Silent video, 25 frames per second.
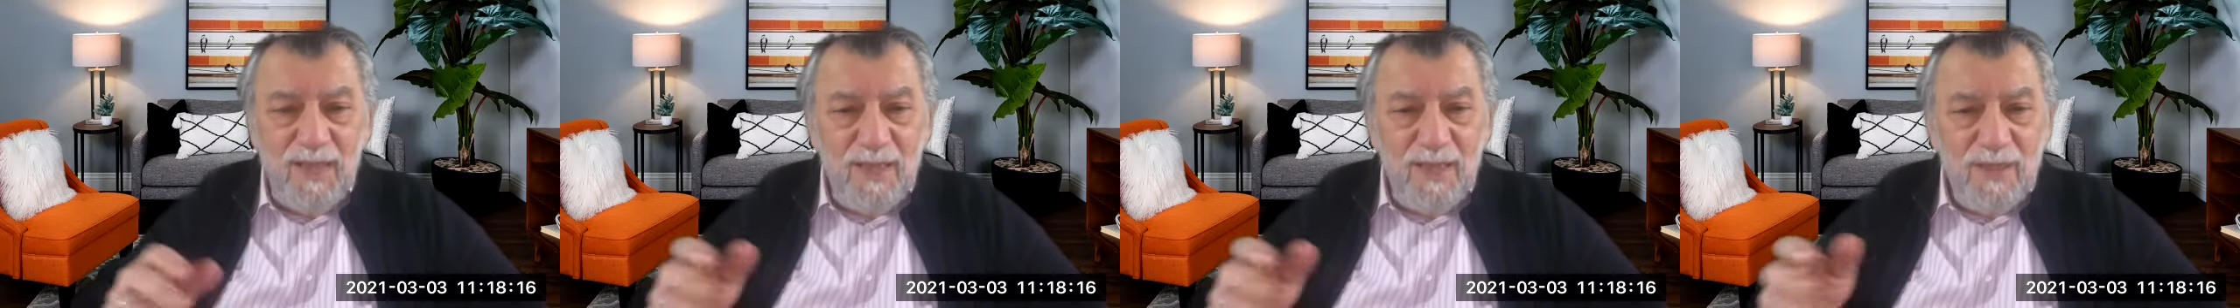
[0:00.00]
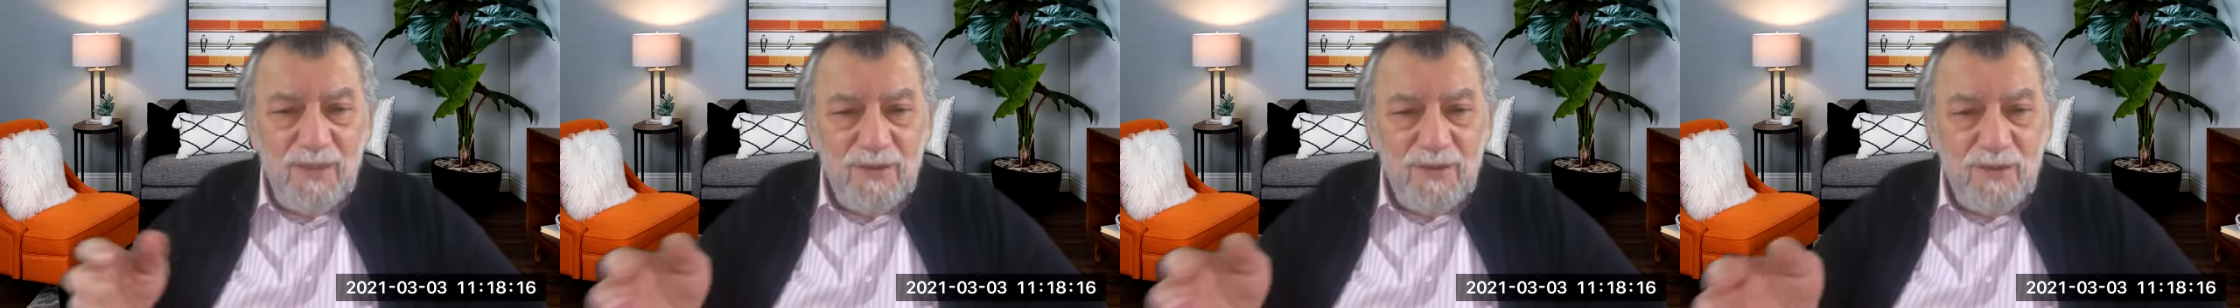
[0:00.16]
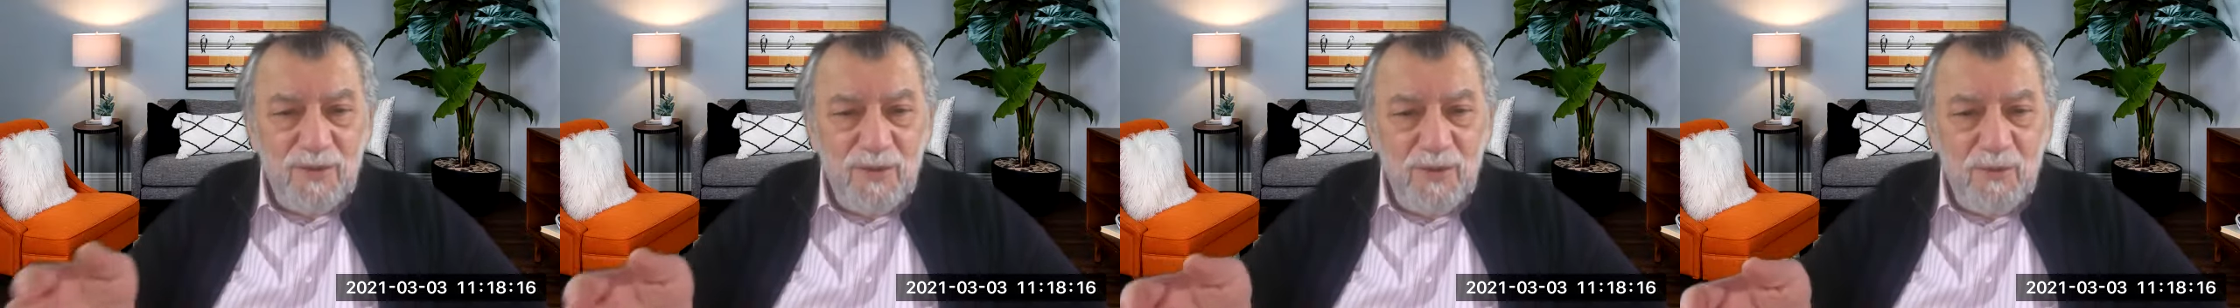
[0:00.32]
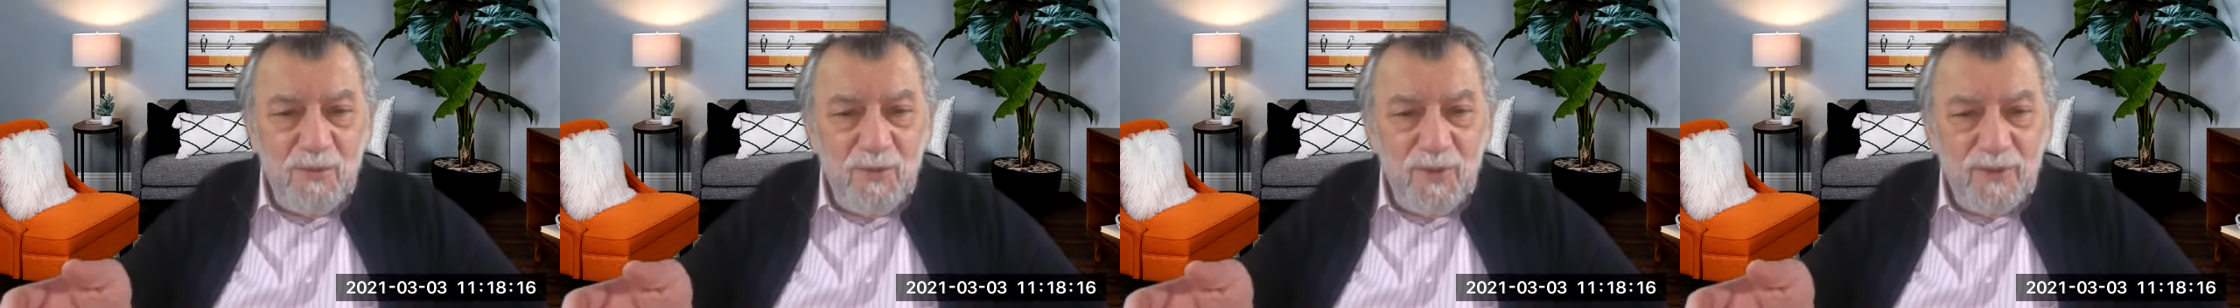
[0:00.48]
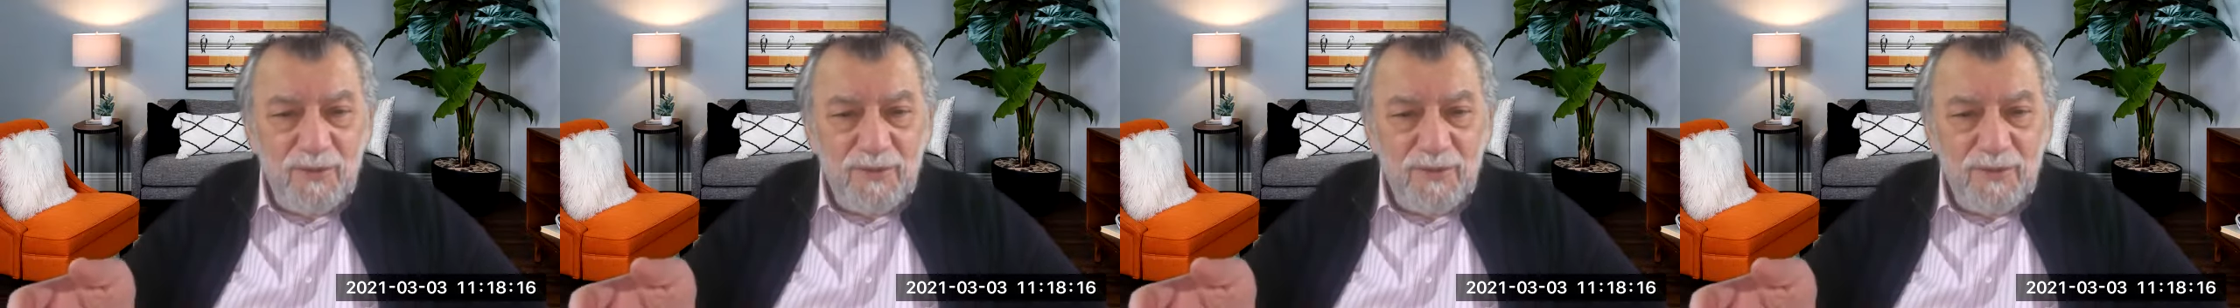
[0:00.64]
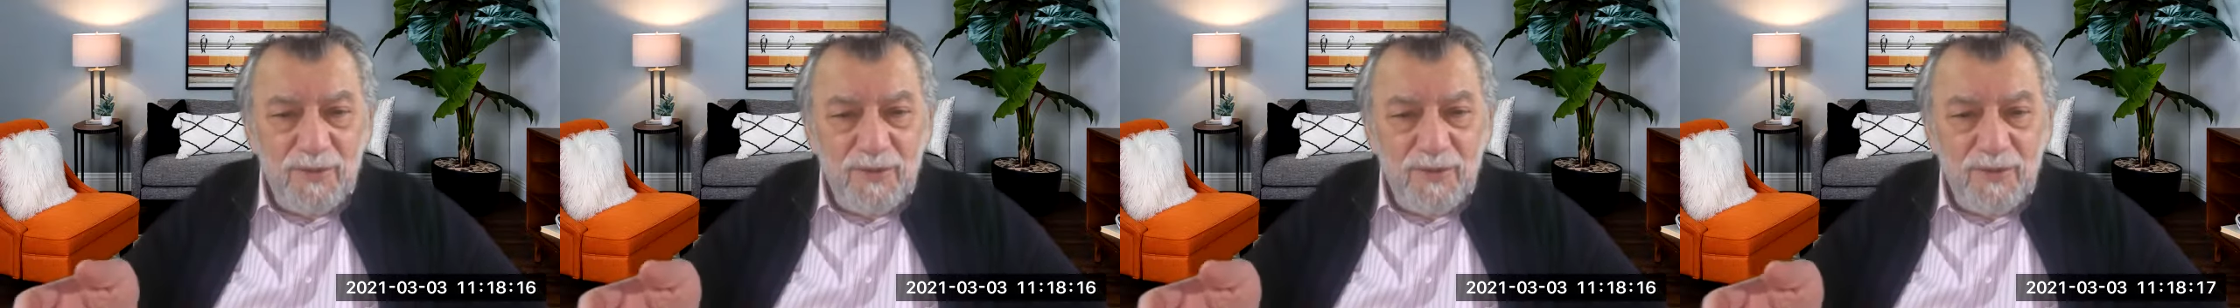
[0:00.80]
So he
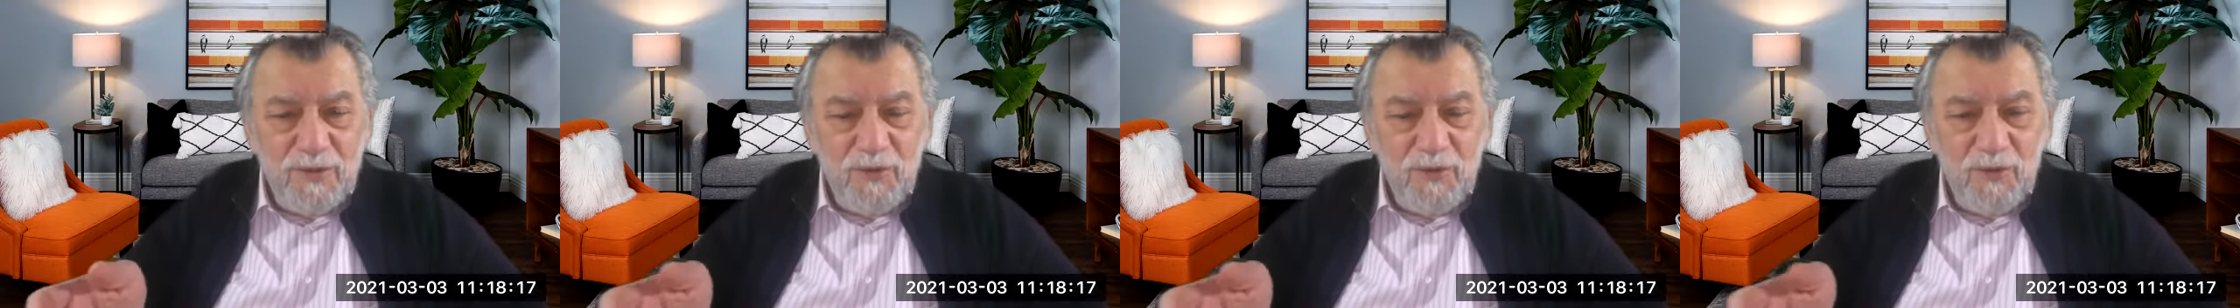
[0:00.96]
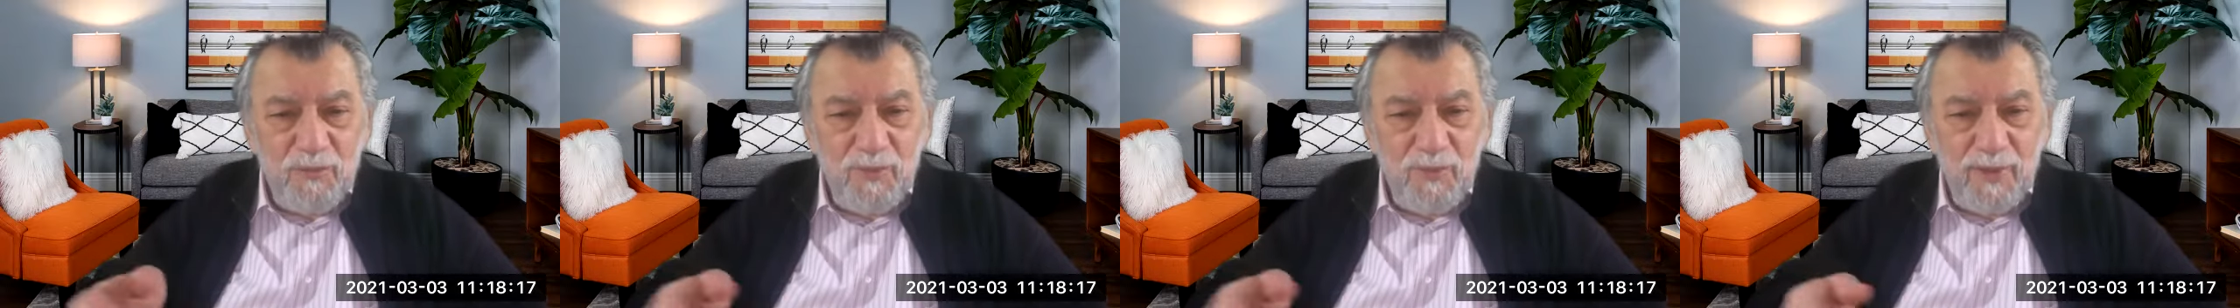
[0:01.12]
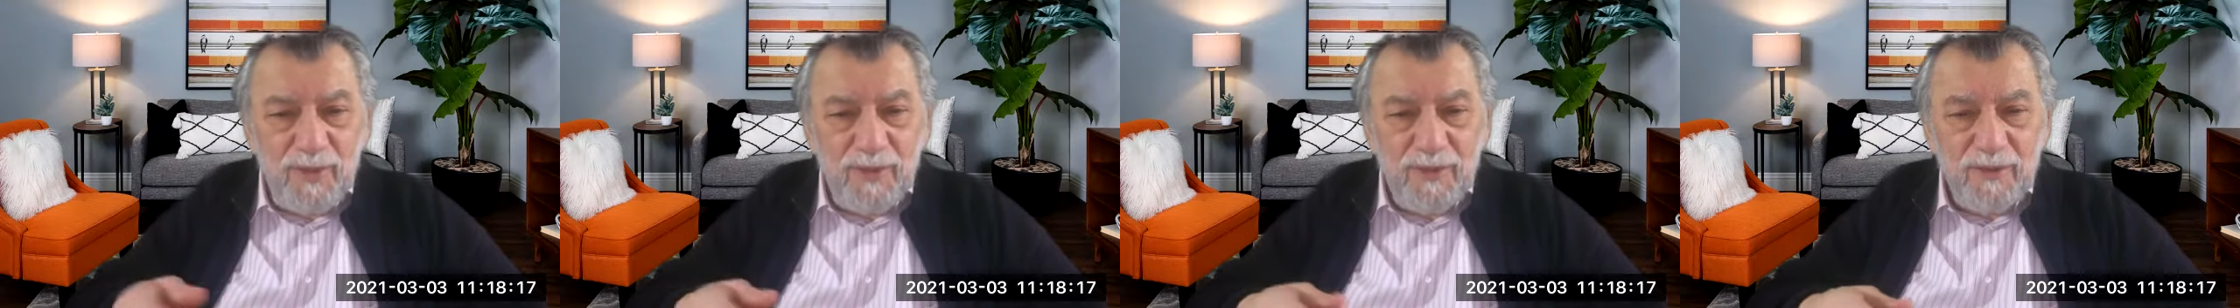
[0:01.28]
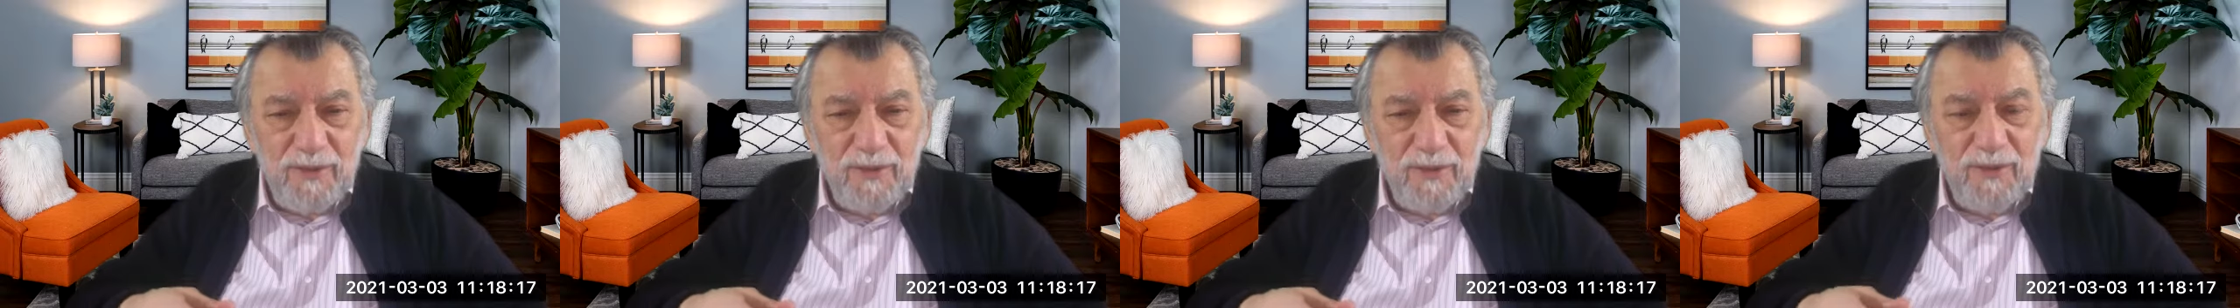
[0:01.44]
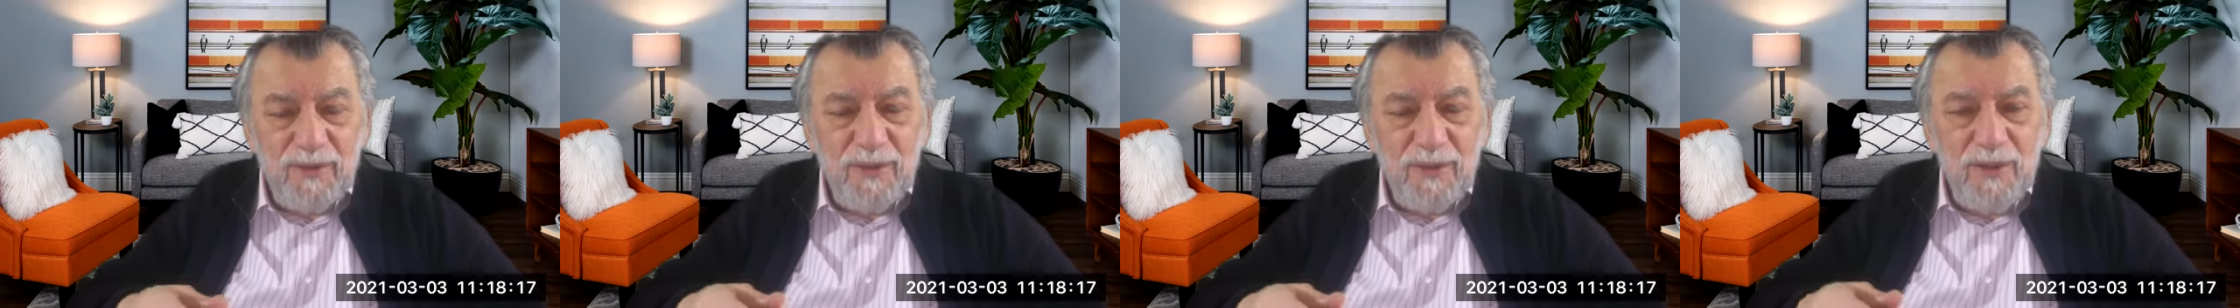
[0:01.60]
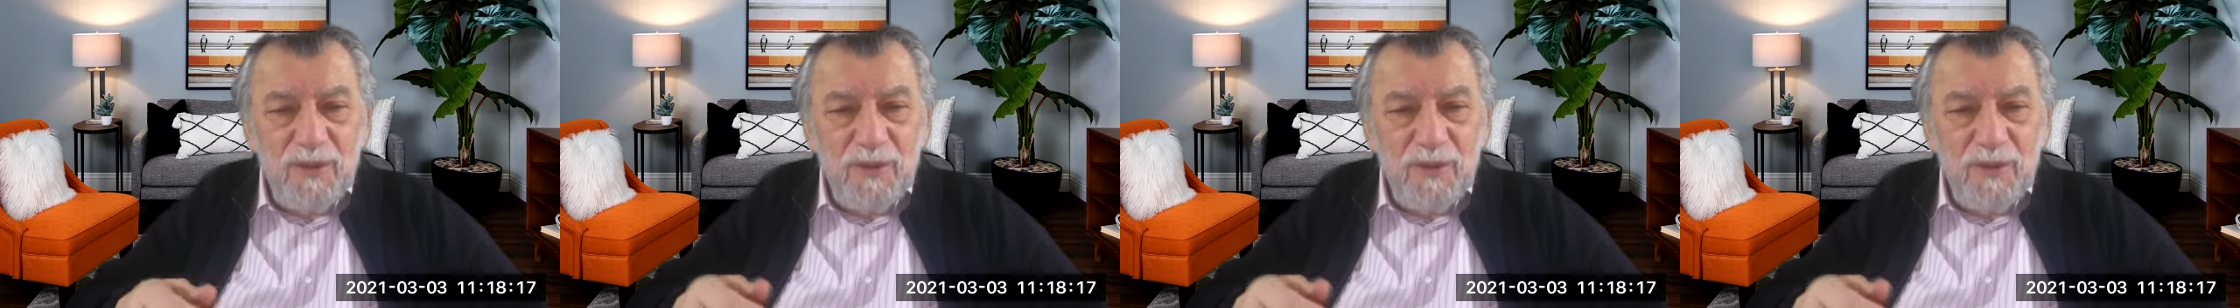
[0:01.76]
went to the shoemaker,